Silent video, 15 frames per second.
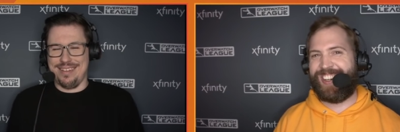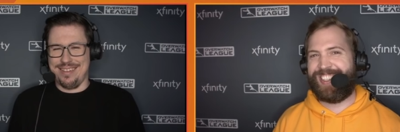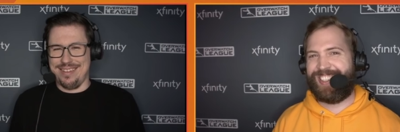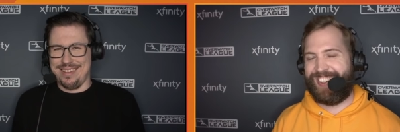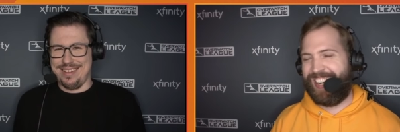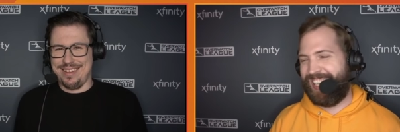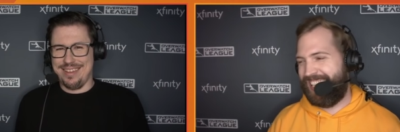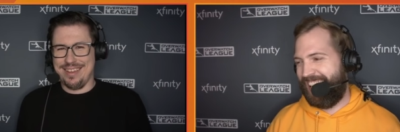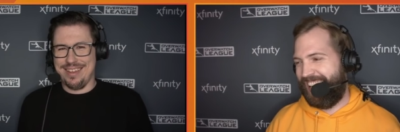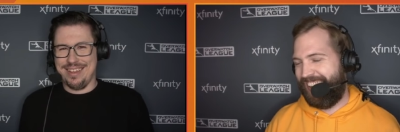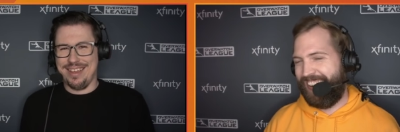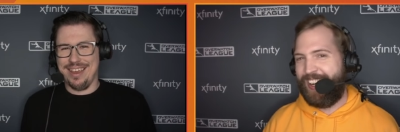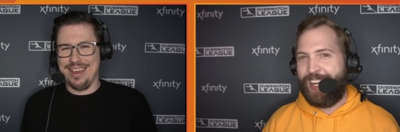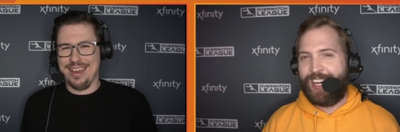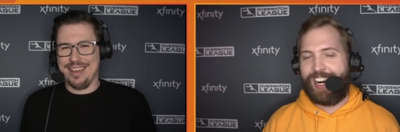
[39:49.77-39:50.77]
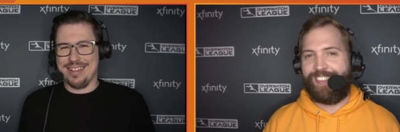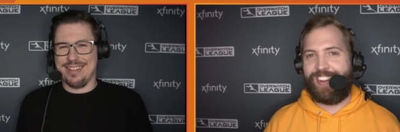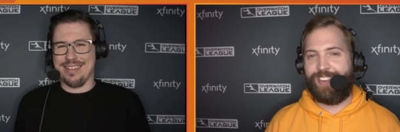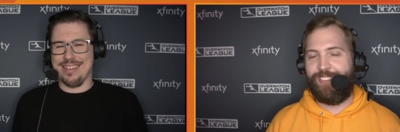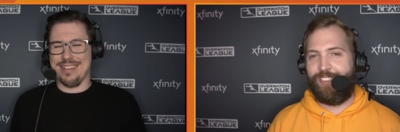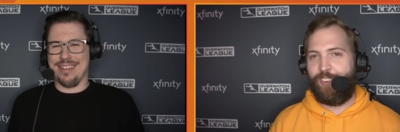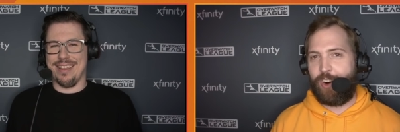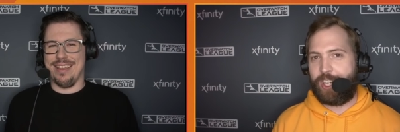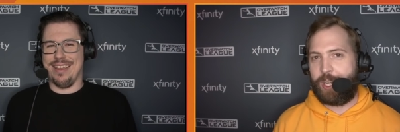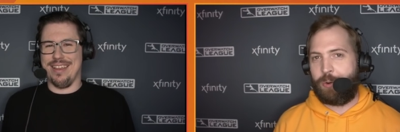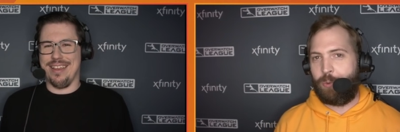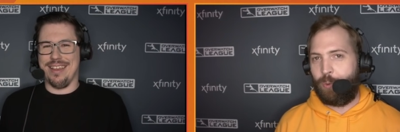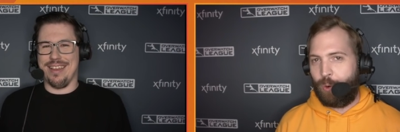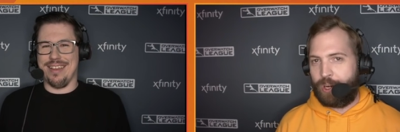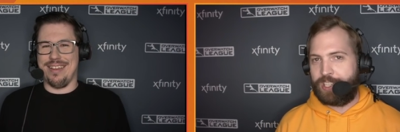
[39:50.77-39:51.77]
Speaker 1: Charge right now. I mean,
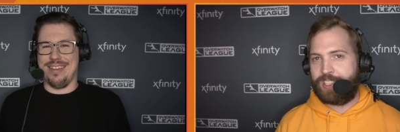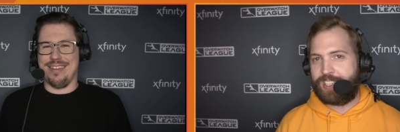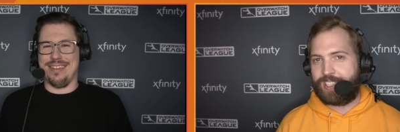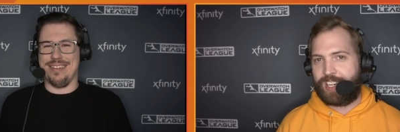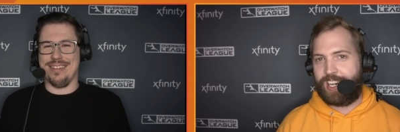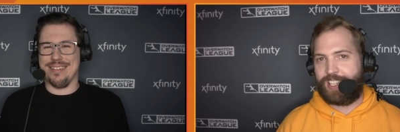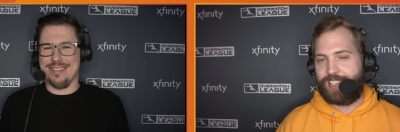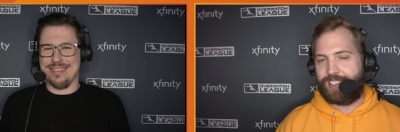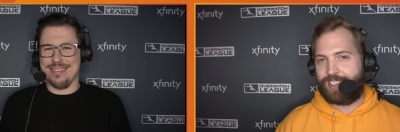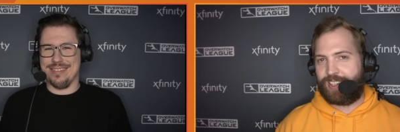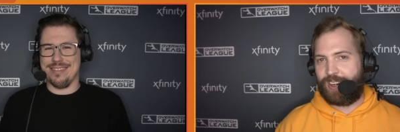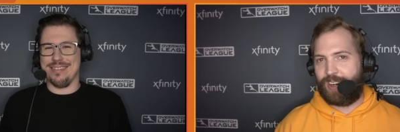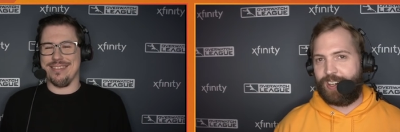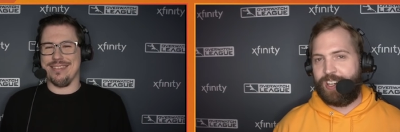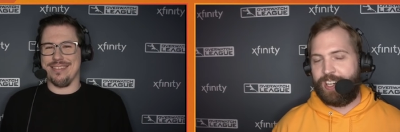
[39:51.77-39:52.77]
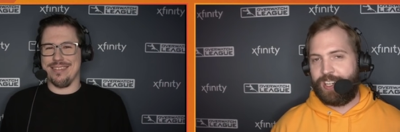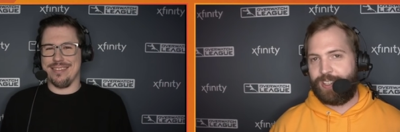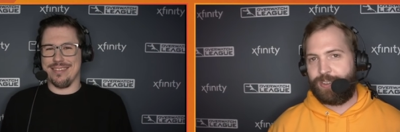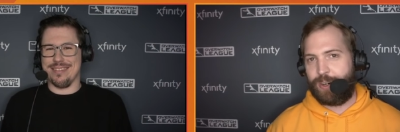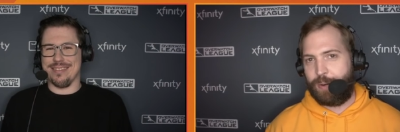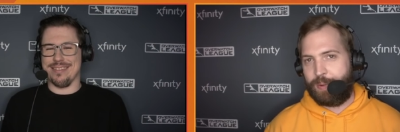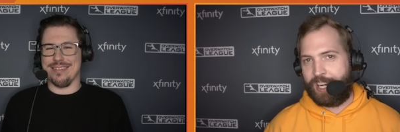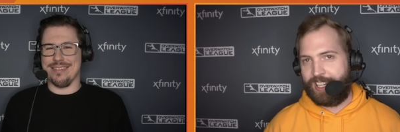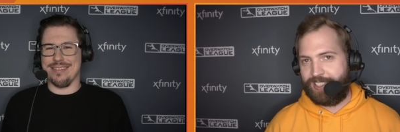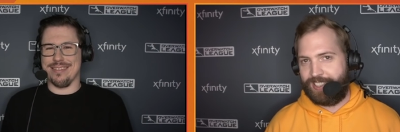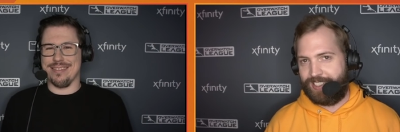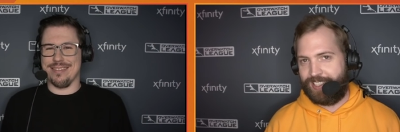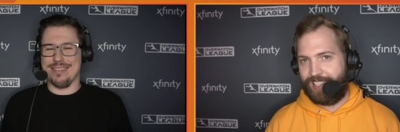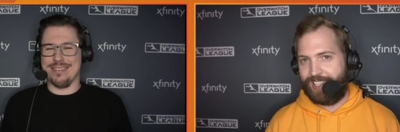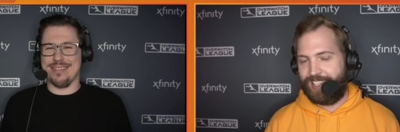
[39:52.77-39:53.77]
what a one-sided start to
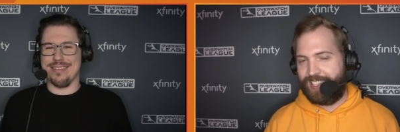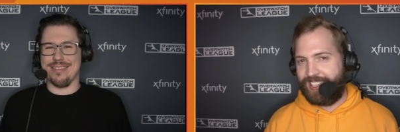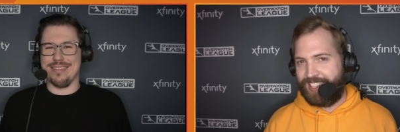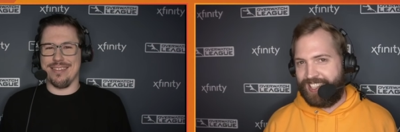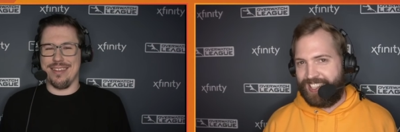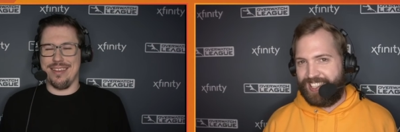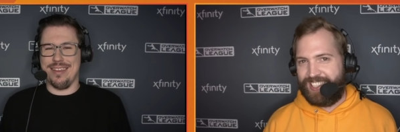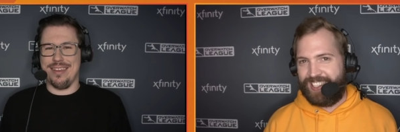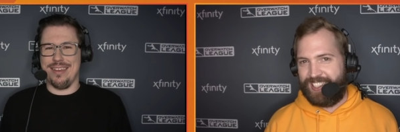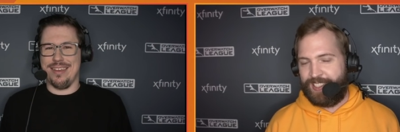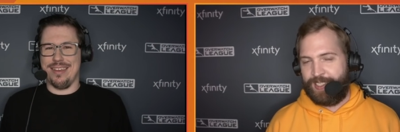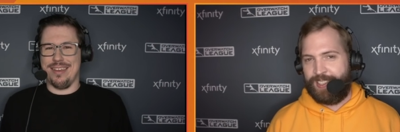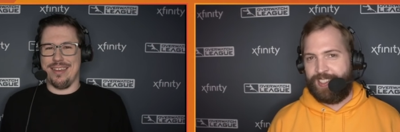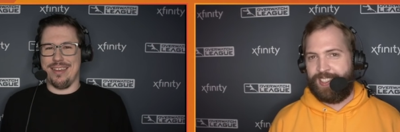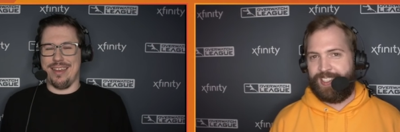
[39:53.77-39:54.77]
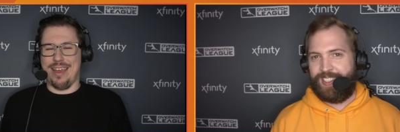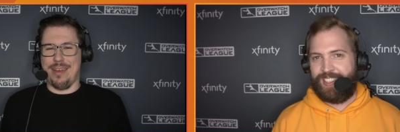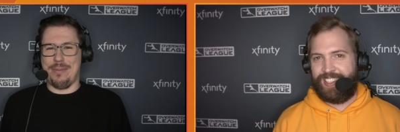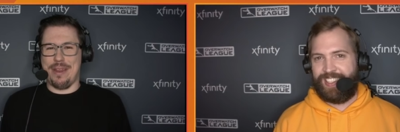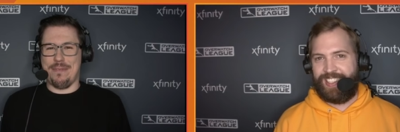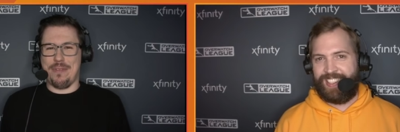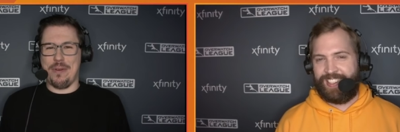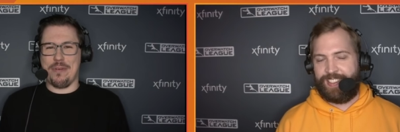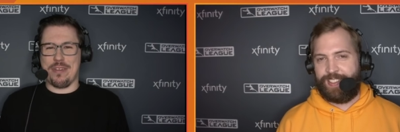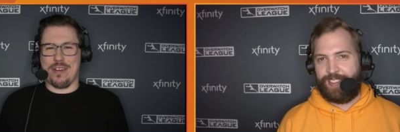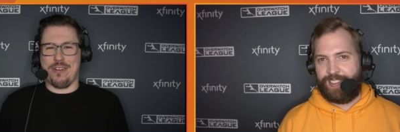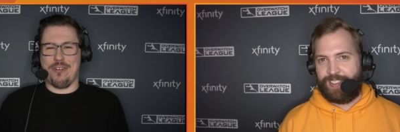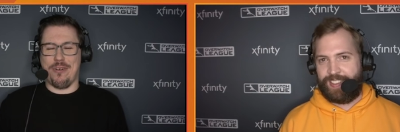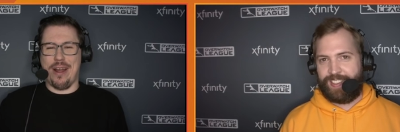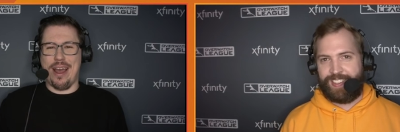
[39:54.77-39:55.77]
our matches tonight.
Speaker 2: I mean, if there
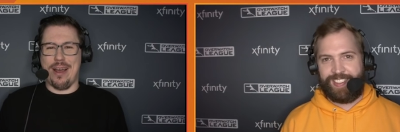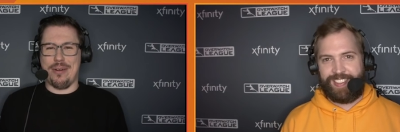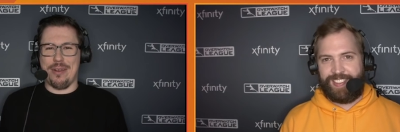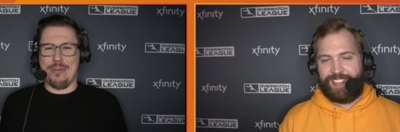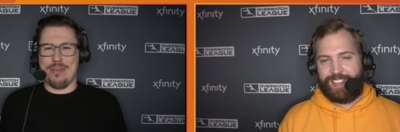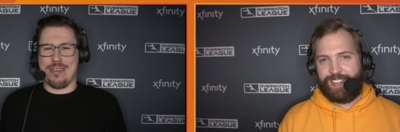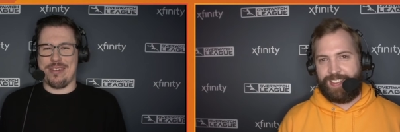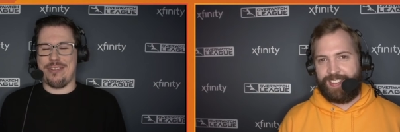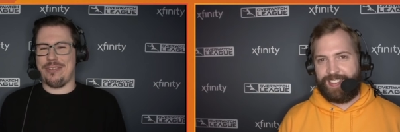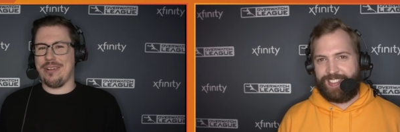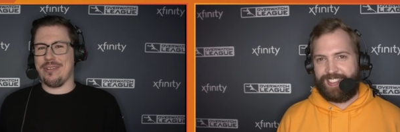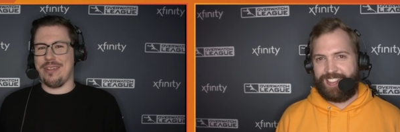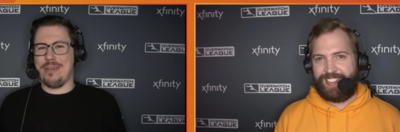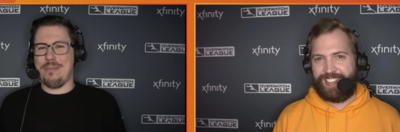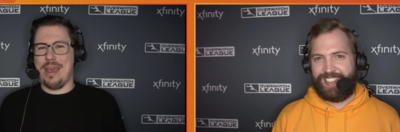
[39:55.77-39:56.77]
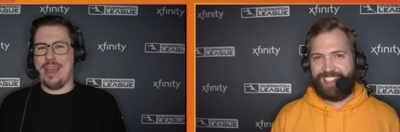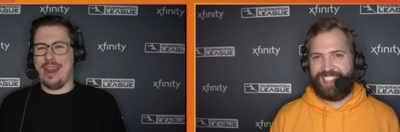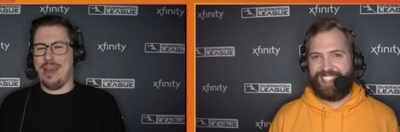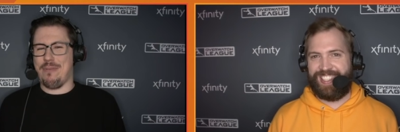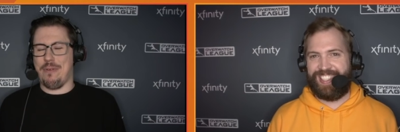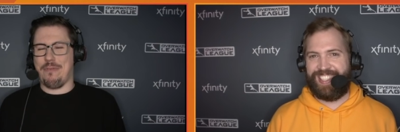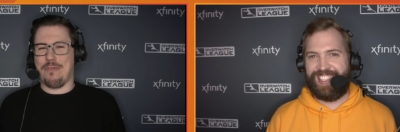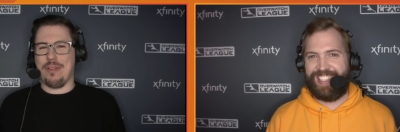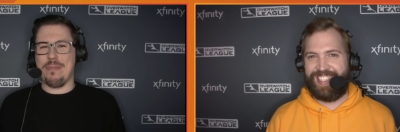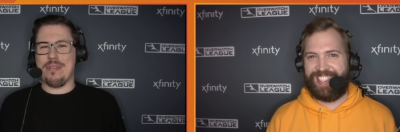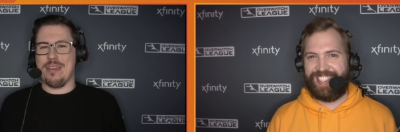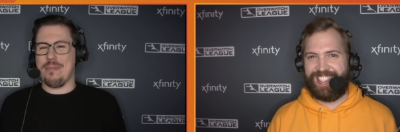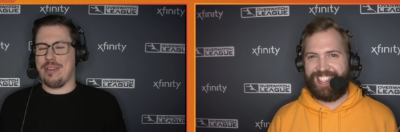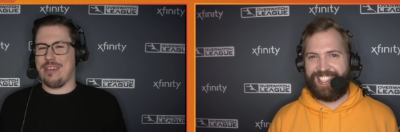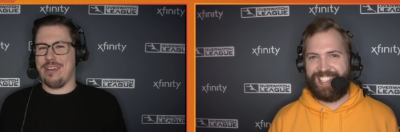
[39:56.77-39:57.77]
was a crown, it was clearly made out of a
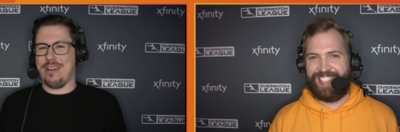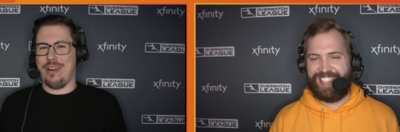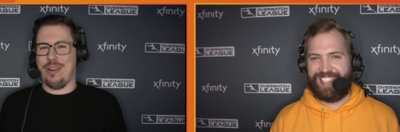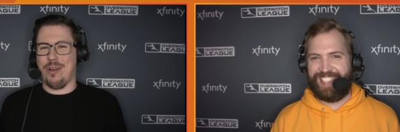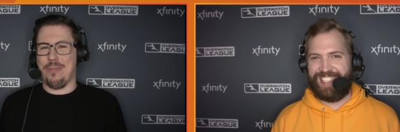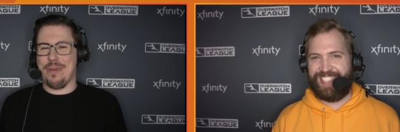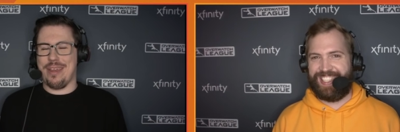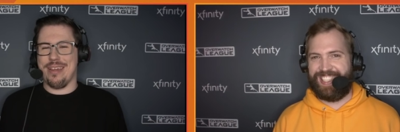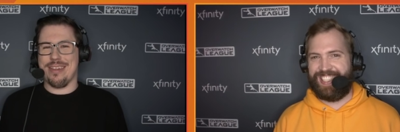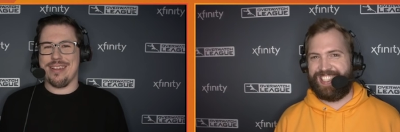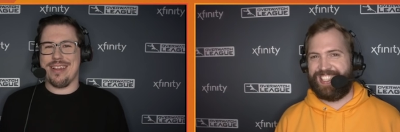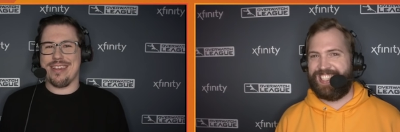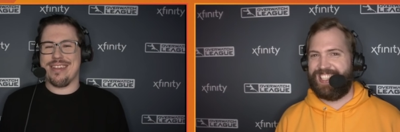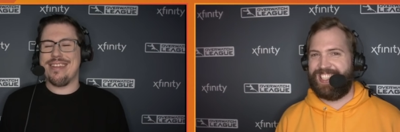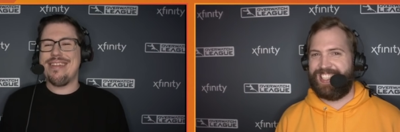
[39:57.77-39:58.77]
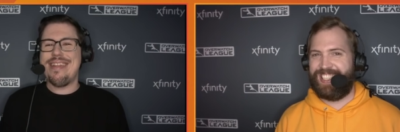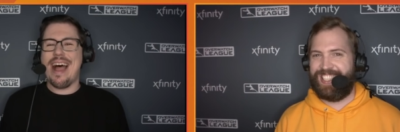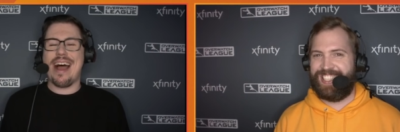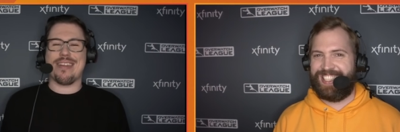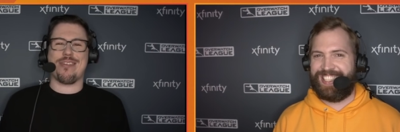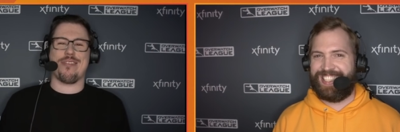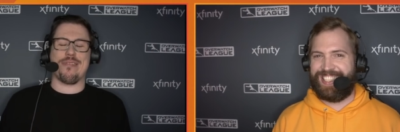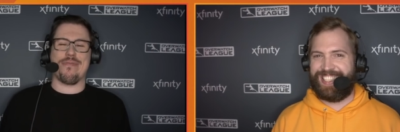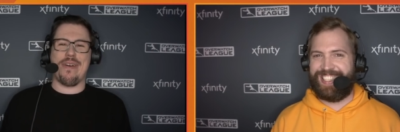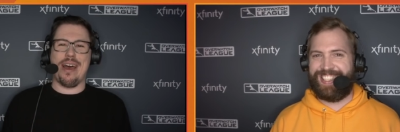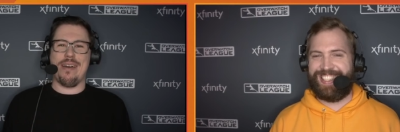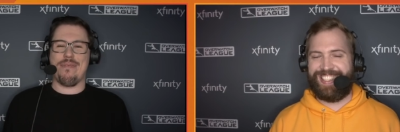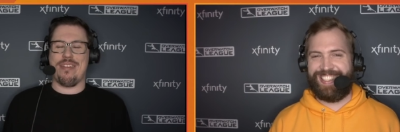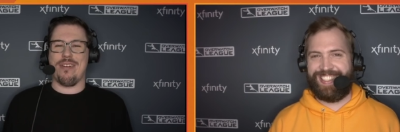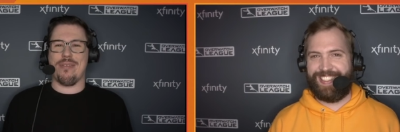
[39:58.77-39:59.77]
flimsy material because it has not
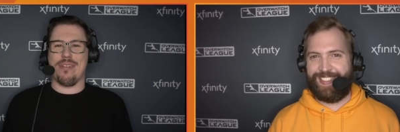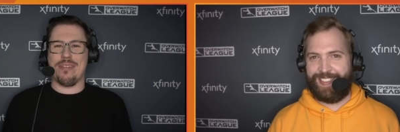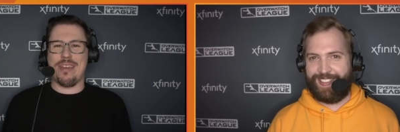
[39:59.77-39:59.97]
survived here in